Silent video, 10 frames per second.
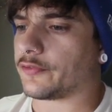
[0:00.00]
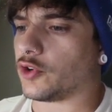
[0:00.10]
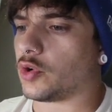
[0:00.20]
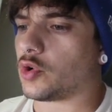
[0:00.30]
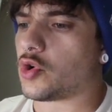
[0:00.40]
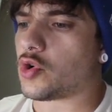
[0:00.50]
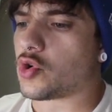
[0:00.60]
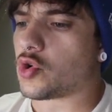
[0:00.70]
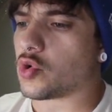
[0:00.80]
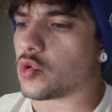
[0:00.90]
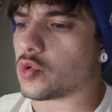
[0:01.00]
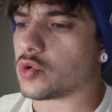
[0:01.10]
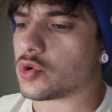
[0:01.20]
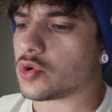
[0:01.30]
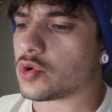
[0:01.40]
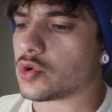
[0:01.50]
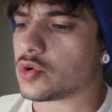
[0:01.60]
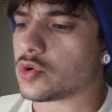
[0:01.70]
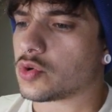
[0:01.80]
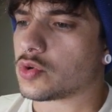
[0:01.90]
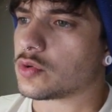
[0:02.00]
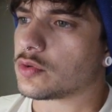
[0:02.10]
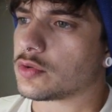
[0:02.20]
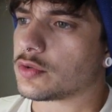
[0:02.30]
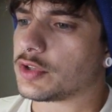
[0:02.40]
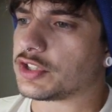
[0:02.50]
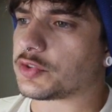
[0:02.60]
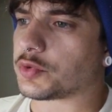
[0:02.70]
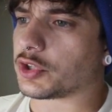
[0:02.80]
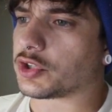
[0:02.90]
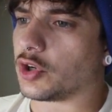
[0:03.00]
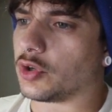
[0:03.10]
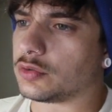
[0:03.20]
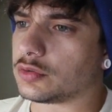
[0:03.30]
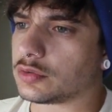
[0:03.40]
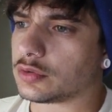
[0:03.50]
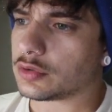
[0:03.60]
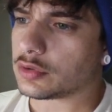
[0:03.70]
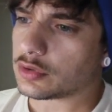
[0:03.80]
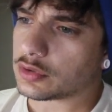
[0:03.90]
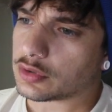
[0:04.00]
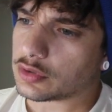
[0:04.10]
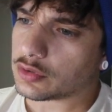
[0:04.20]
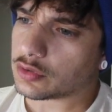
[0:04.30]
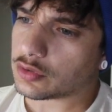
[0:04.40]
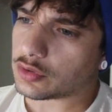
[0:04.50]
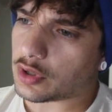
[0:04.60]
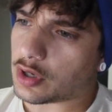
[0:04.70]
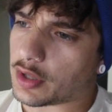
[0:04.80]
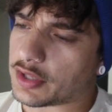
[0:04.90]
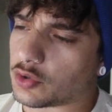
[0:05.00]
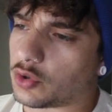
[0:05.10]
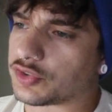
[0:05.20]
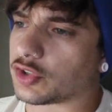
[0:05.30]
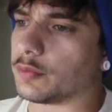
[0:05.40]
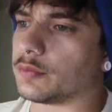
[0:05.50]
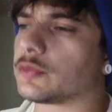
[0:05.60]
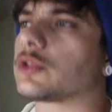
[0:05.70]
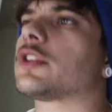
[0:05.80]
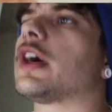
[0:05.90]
foil. Ooh, this is really cool. Oh, that's awesome. Look at